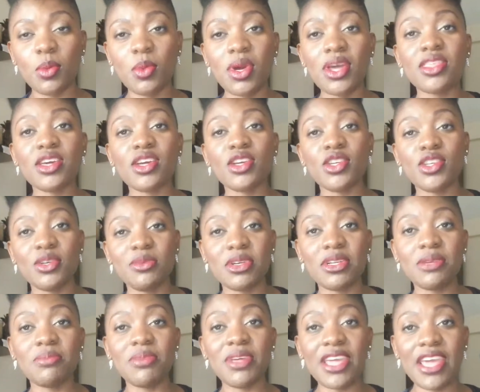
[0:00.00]
with a
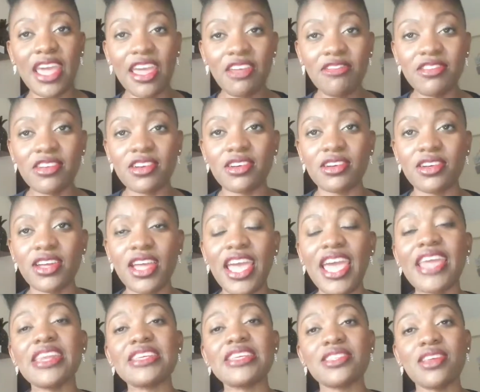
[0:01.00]
human behavior
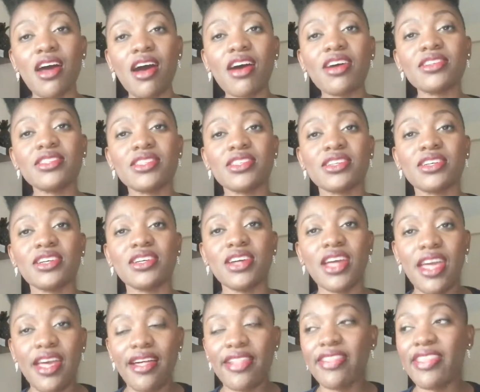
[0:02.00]
and is under
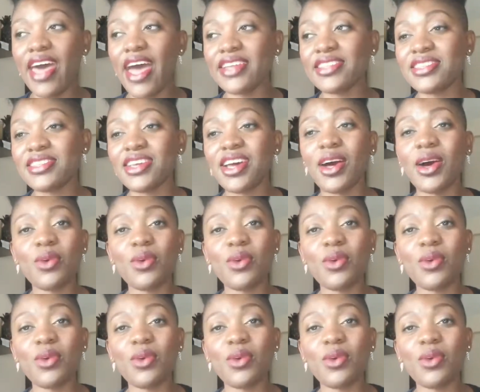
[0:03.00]
that